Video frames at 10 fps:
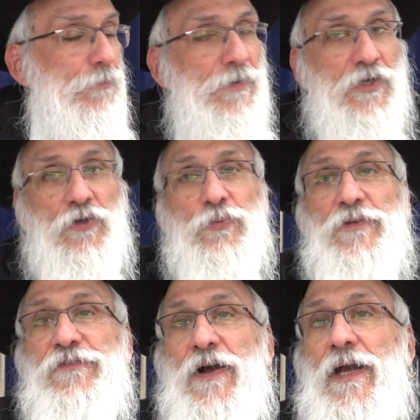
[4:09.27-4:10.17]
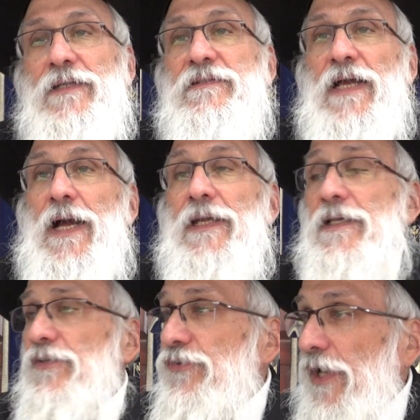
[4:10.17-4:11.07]
Because we find
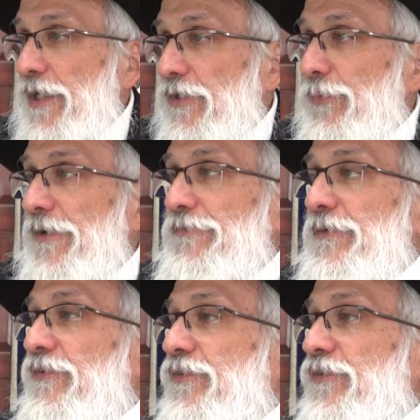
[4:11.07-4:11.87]
tying in Torah reference